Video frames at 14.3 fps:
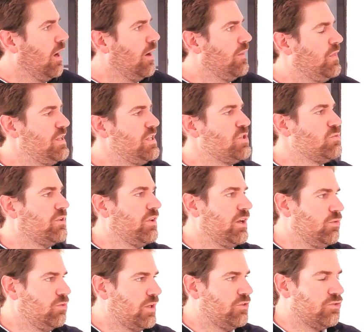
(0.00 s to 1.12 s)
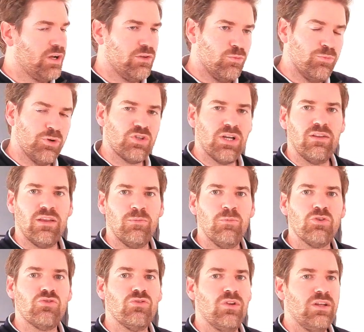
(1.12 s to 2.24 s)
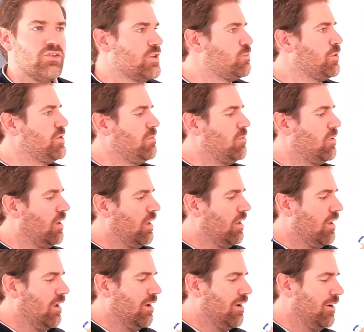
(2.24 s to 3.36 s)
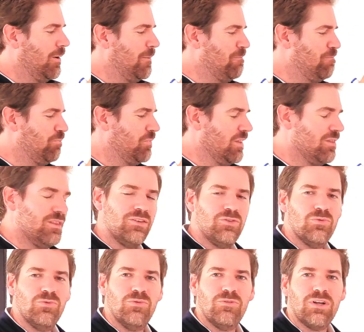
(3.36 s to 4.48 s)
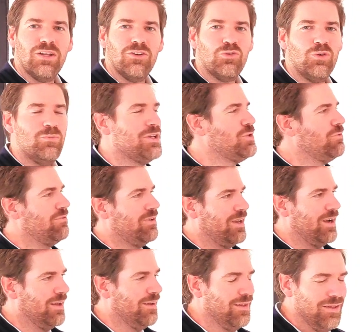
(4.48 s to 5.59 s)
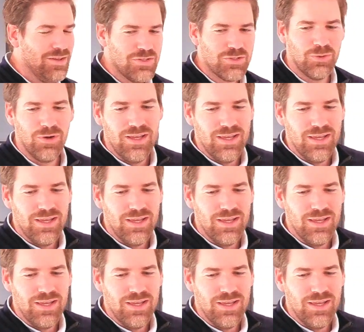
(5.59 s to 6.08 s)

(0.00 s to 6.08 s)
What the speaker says: This is what I do. I try to push out as much knowledge as possible that you cannot replace with AI. So